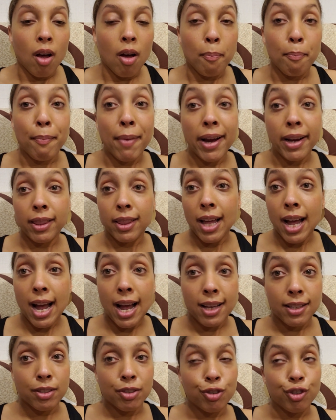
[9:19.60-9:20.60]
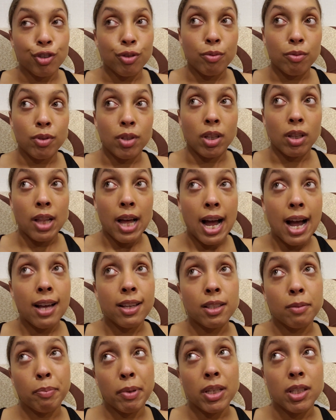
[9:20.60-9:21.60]
the
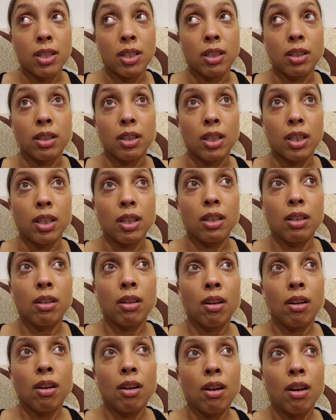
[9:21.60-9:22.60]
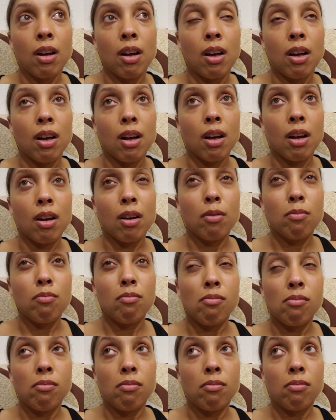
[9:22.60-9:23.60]
last basically
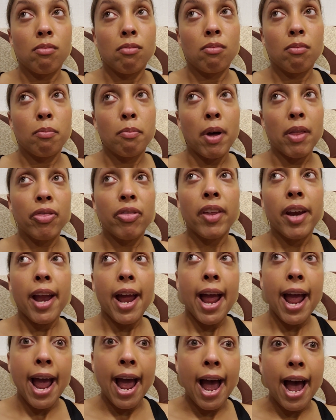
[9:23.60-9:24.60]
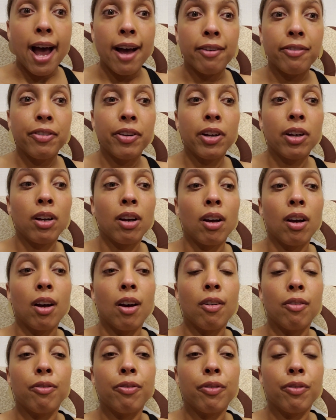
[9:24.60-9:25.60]
month and a half
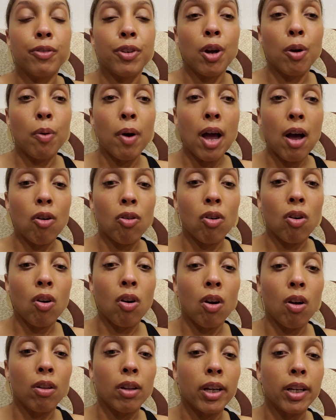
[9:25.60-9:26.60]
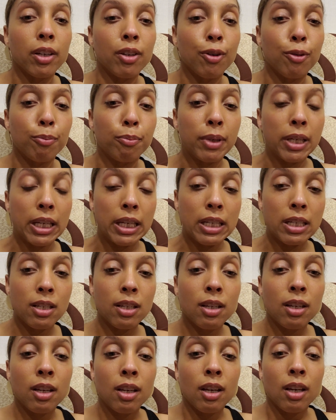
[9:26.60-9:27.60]
of no alcohol and no meat.
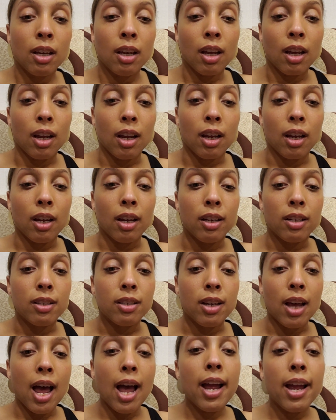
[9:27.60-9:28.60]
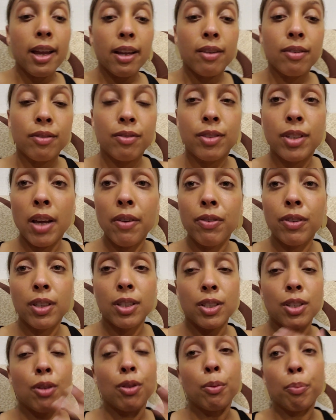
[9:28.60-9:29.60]
And I
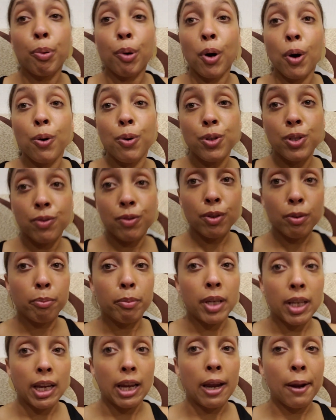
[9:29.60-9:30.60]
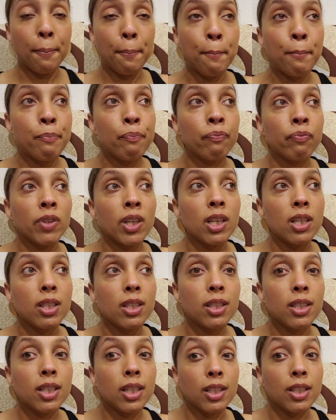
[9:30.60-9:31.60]
definitely, so the pros for me
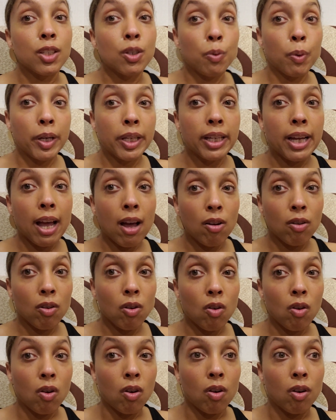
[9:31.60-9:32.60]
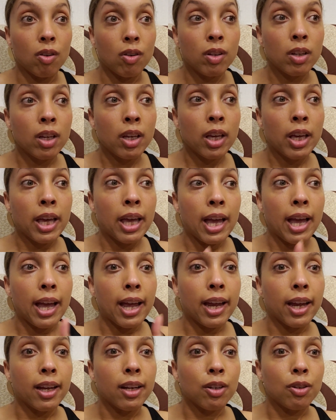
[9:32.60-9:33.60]
since quitting alcohol
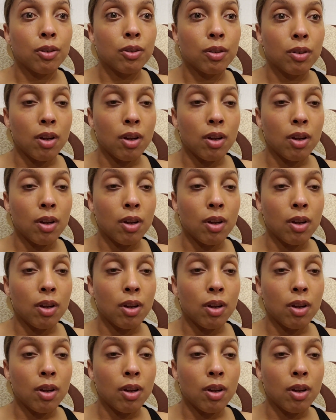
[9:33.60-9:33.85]
and